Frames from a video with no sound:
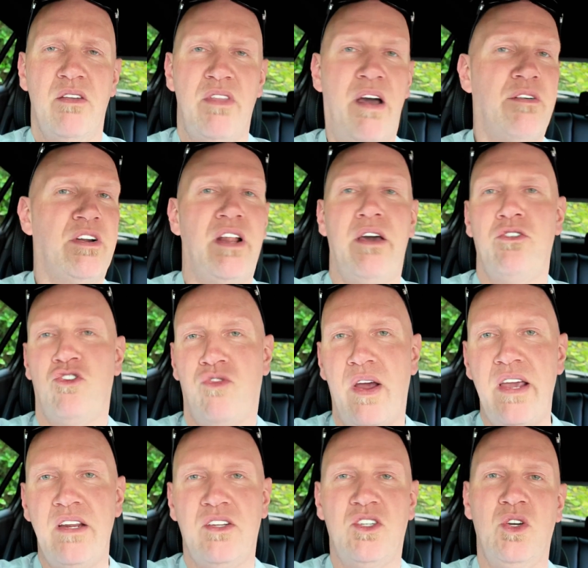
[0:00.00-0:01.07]
There are now
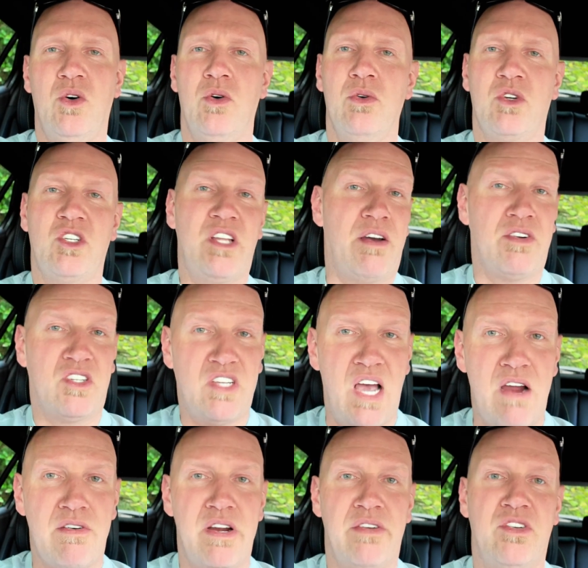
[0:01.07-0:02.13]
trade talks, there are
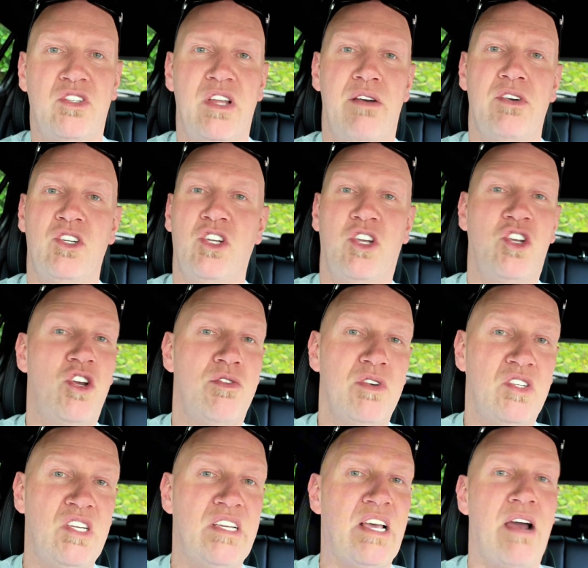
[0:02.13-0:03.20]
tariffs, there are
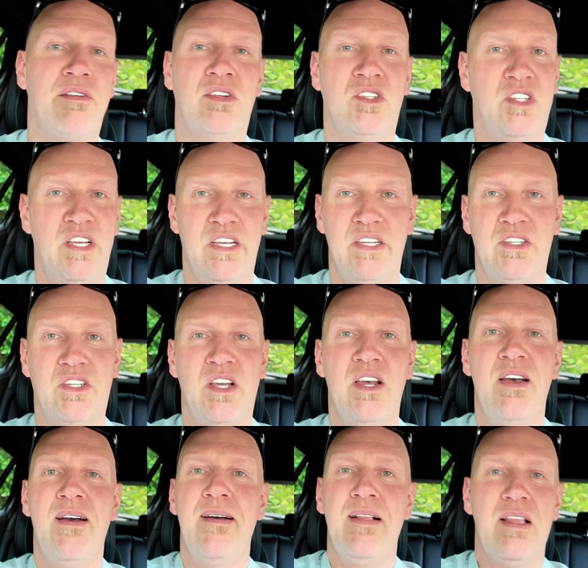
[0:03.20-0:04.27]
security guarantees,
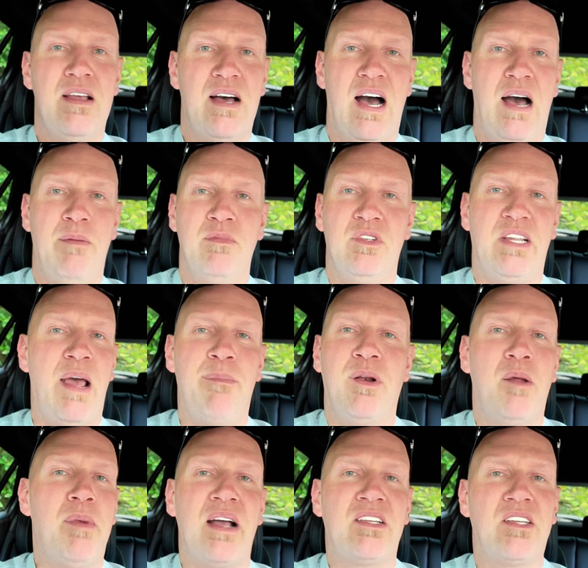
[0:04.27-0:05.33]

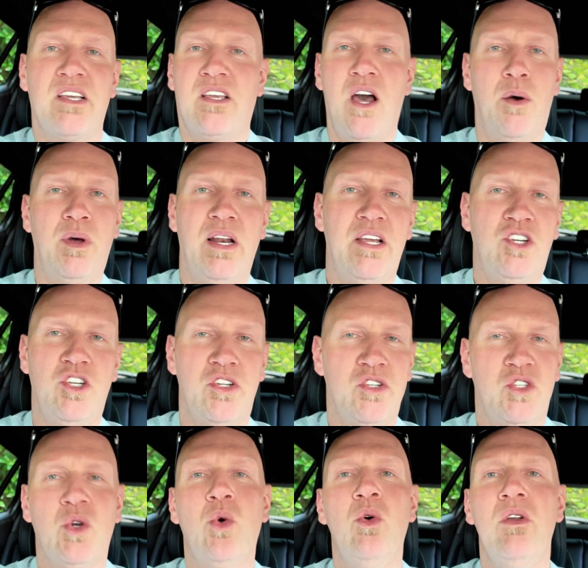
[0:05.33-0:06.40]
diplomatic
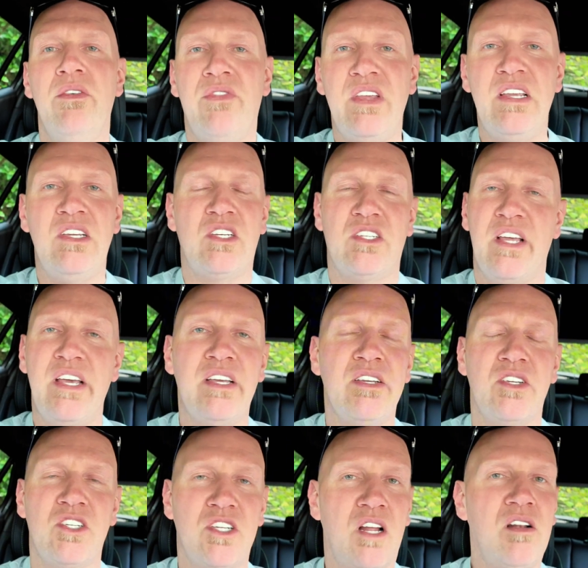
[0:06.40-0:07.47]
coalitions. All of these
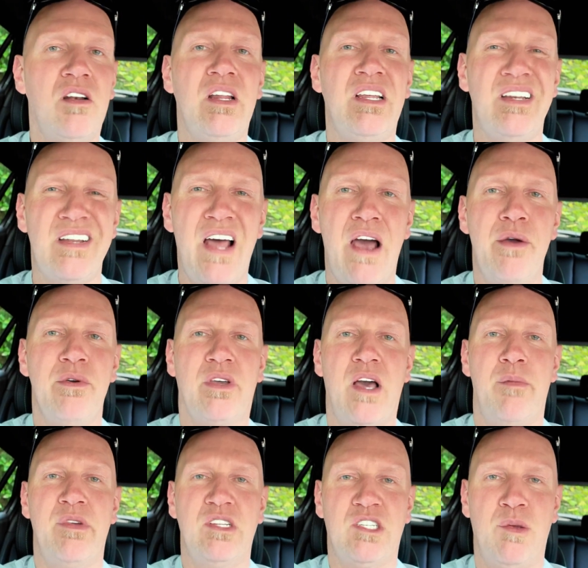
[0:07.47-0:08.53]
things suddenly now
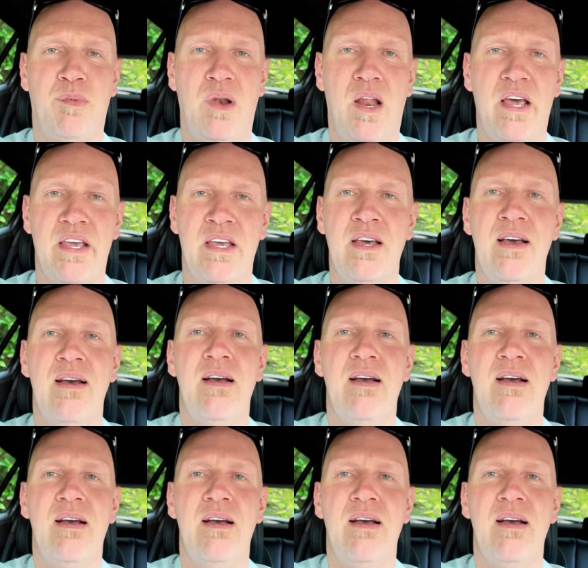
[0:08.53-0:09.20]
come into play.